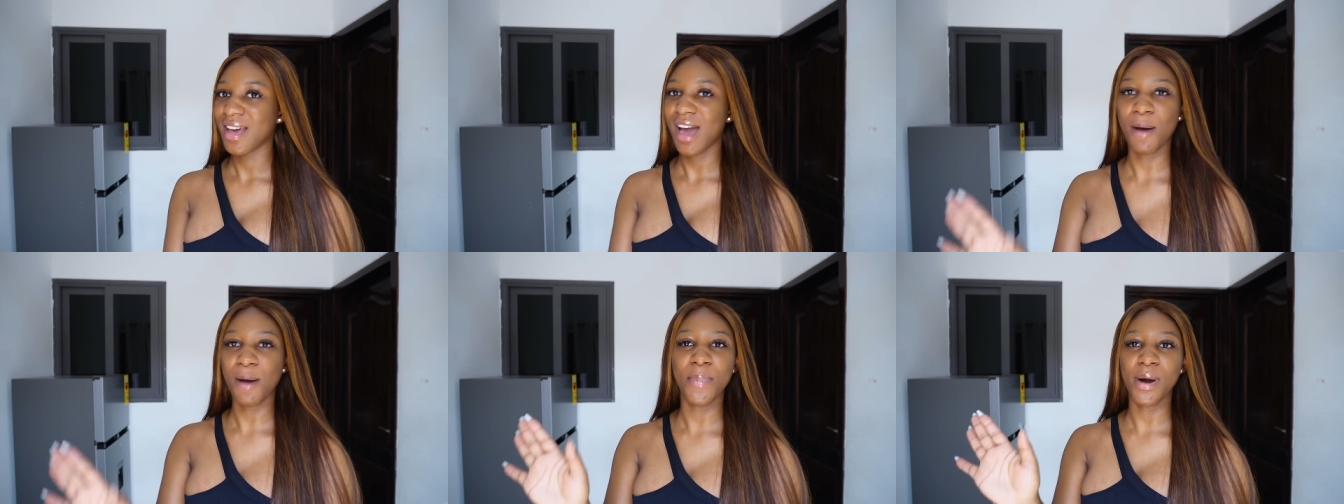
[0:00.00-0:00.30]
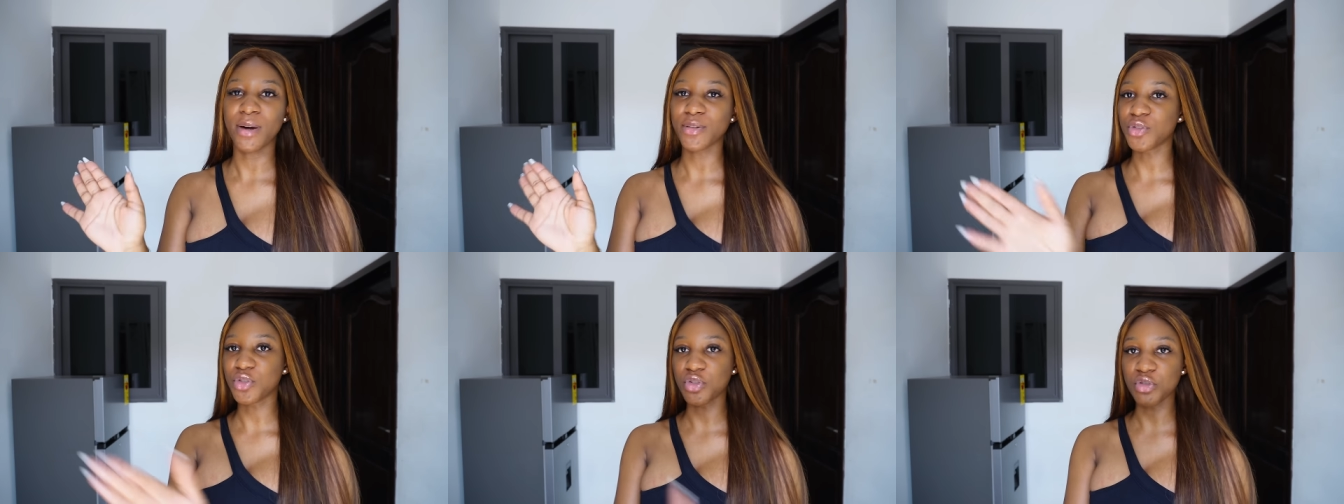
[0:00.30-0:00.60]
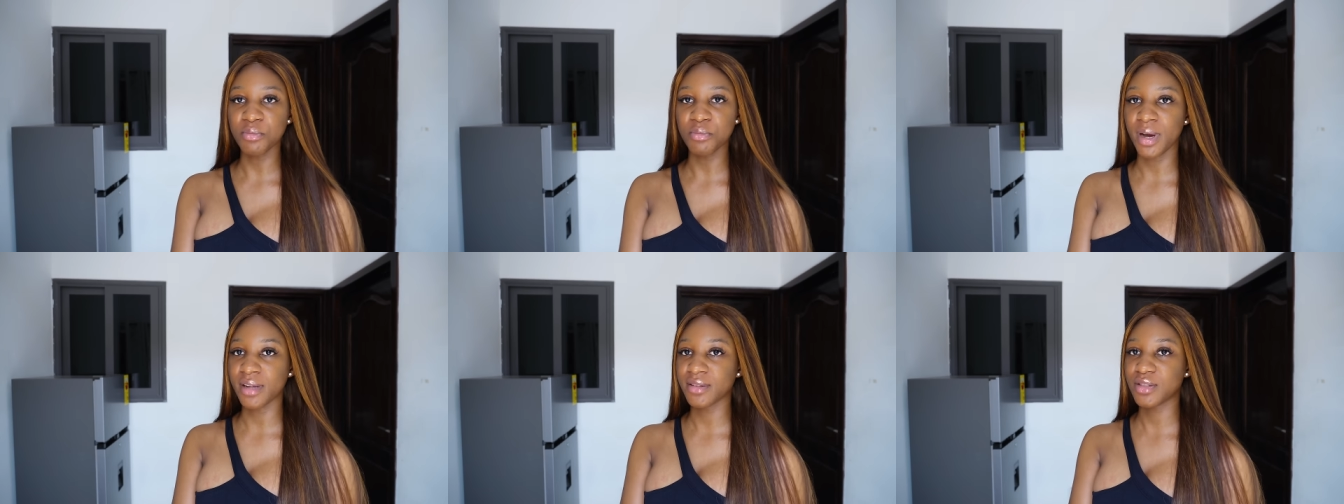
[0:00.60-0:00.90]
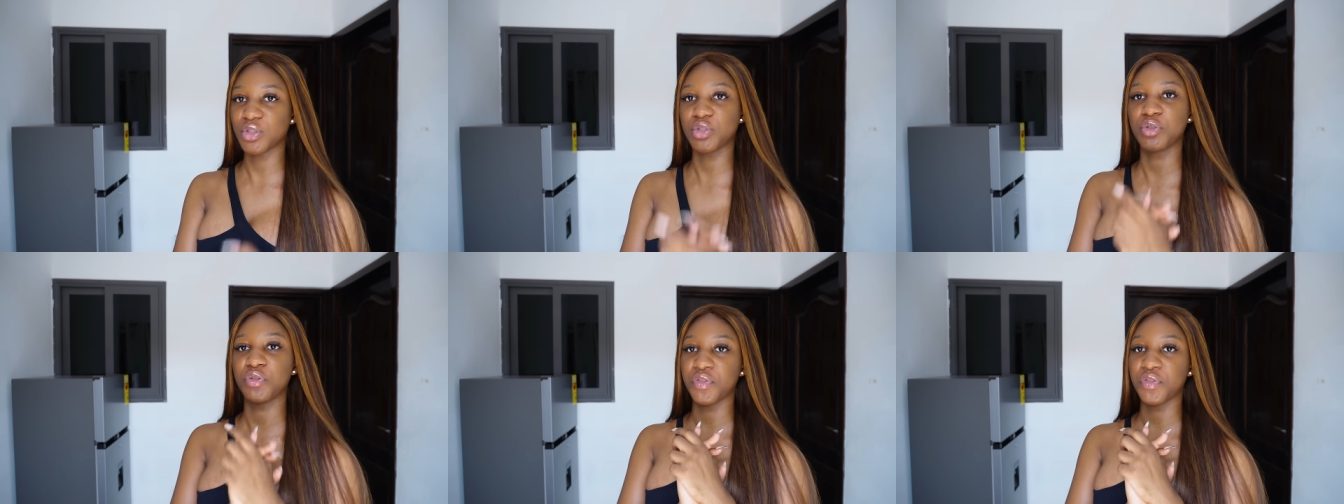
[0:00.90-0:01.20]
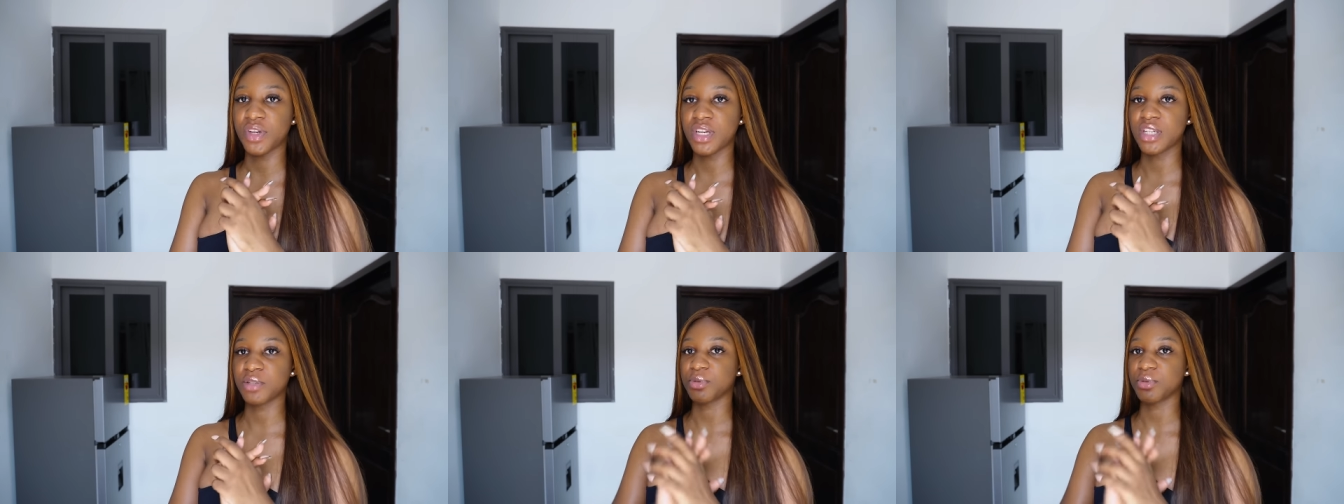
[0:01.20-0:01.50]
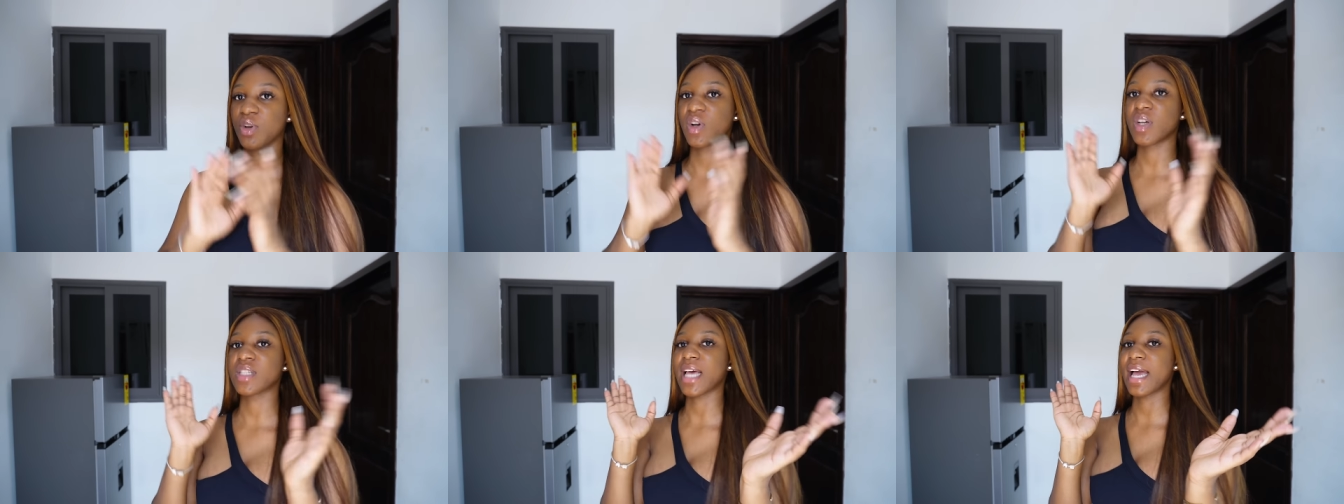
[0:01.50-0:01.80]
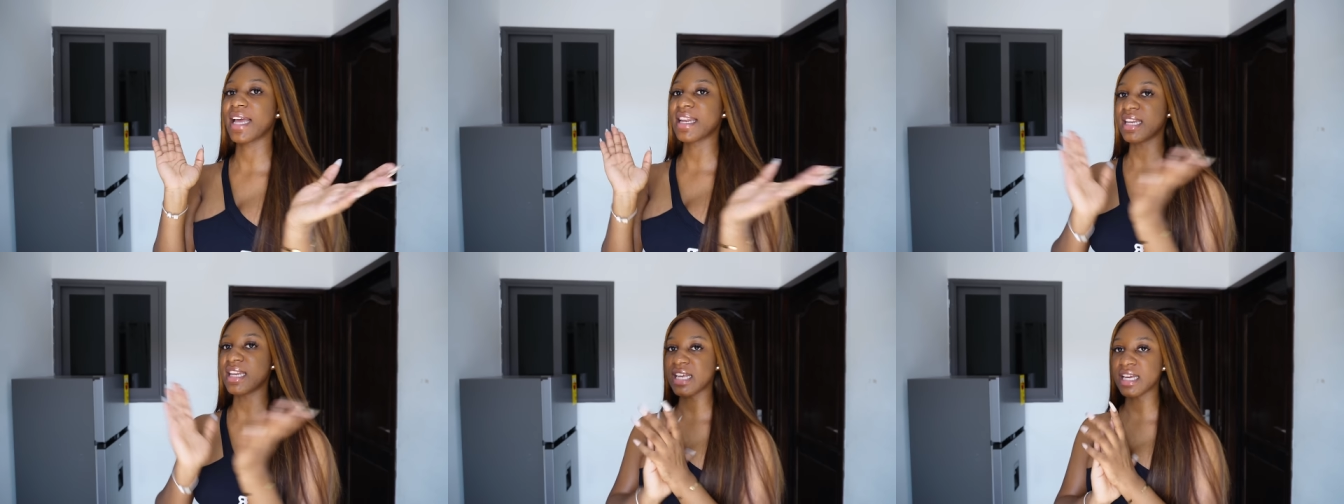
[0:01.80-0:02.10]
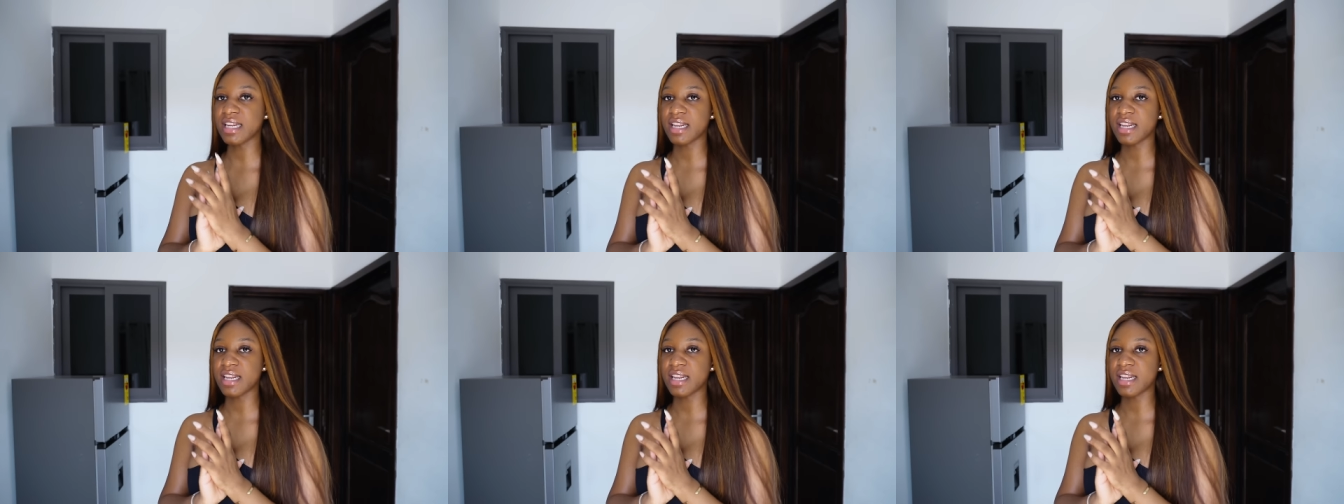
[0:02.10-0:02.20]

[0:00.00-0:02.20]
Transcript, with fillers: about two months to finish because I need